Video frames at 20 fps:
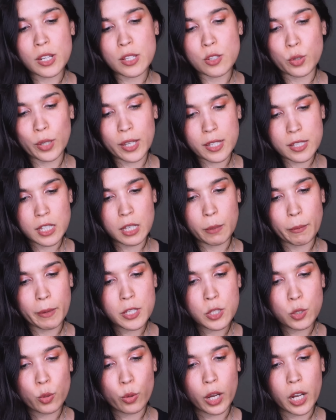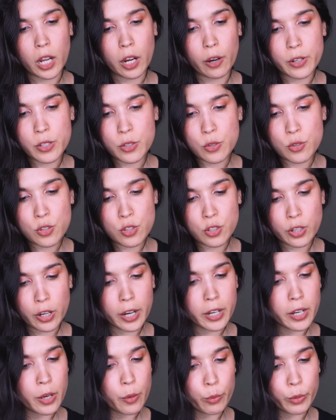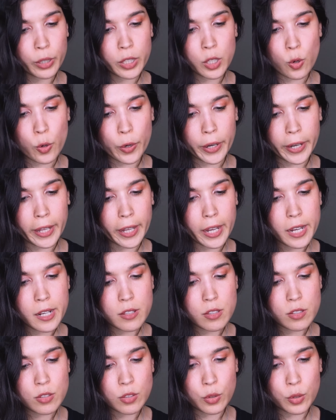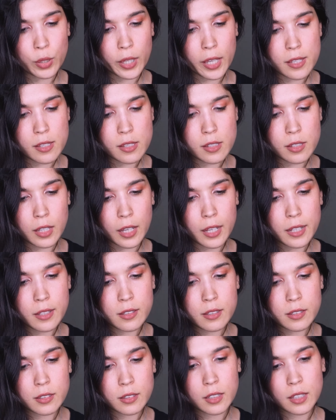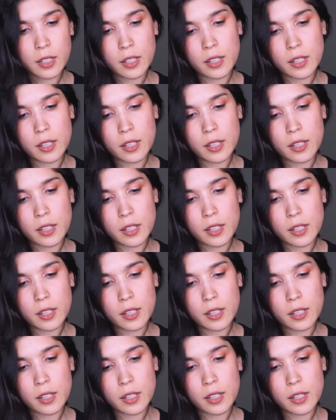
As you can see my screen, I'm going to start recording it so you can see it.